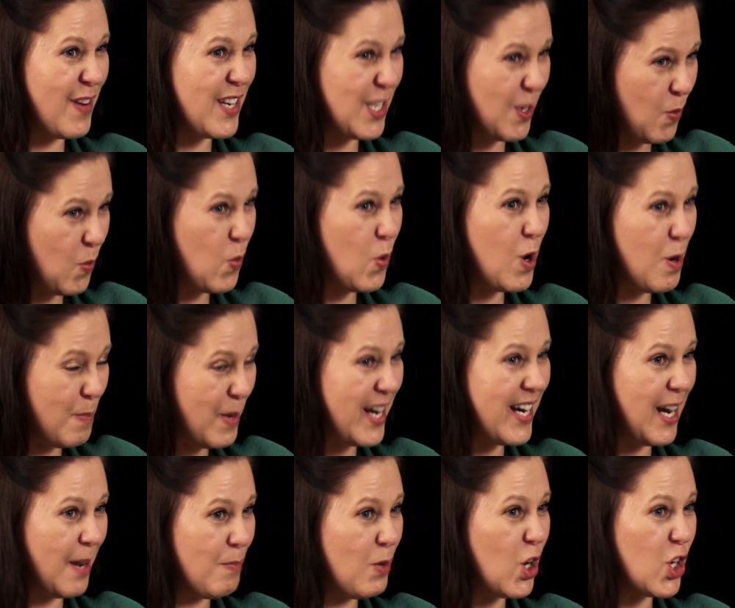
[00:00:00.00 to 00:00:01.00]
As a
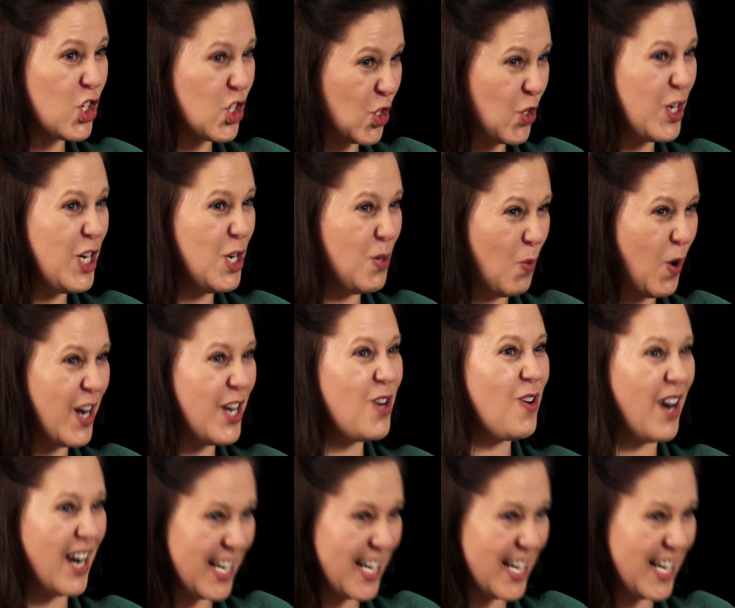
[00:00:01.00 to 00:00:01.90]
woman, I'm not sure you'd want your